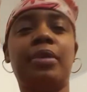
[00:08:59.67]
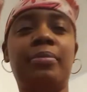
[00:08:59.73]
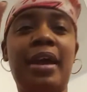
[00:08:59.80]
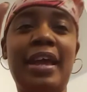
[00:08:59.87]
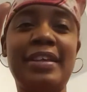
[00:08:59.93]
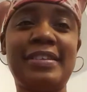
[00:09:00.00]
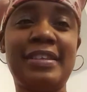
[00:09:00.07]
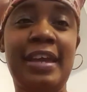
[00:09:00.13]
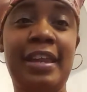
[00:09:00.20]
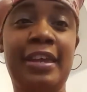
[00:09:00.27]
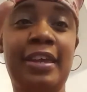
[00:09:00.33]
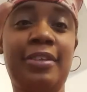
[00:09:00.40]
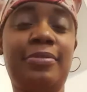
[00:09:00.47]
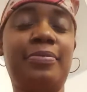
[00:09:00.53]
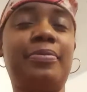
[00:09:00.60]
But I didn't say
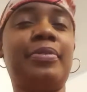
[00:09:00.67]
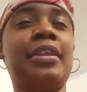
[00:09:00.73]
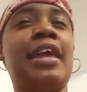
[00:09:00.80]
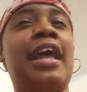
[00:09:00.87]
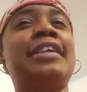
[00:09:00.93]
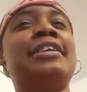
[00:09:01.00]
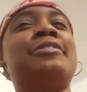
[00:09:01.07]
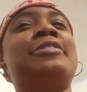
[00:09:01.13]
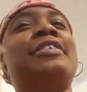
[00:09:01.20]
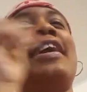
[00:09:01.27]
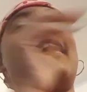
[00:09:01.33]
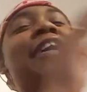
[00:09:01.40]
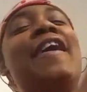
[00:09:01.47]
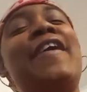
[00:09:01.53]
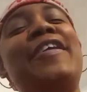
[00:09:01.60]
that. I just was
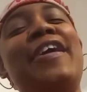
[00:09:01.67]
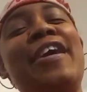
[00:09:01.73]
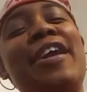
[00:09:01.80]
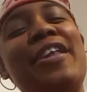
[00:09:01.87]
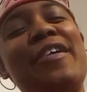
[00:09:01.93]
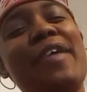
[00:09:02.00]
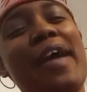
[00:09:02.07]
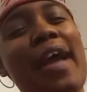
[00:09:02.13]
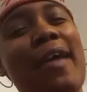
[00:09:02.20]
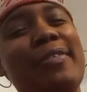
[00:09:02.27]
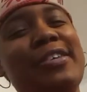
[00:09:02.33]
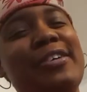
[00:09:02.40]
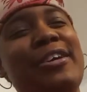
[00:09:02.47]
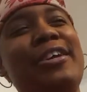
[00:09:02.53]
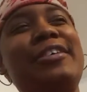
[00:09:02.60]
like, oh, no, you don't
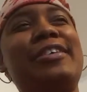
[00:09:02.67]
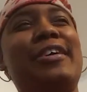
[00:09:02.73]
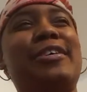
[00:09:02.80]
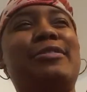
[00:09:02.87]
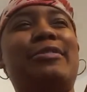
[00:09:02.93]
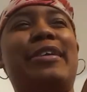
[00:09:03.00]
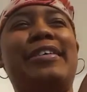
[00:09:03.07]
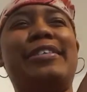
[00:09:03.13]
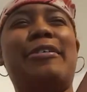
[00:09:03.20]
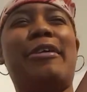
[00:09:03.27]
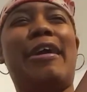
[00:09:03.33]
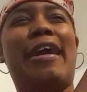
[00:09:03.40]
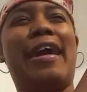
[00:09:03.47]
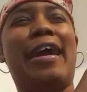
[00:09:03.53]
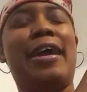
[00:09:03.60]
have to. You're so sweet. It's
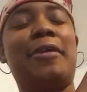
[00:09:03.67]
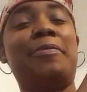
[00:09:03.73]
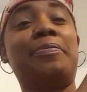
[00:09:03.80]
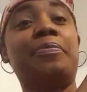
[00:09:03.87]
okay.